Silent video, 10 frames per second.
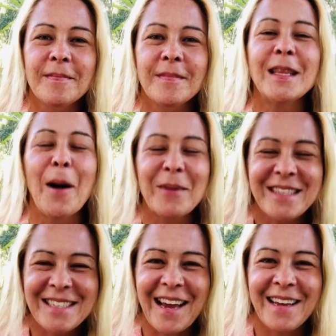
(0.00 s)

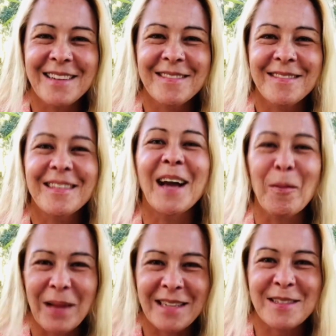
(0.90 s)
Namaste.
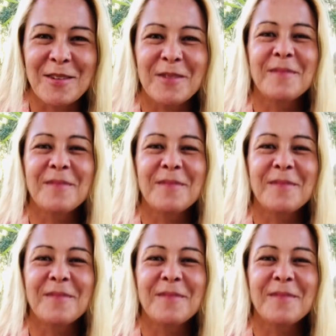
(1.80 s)
God bless you.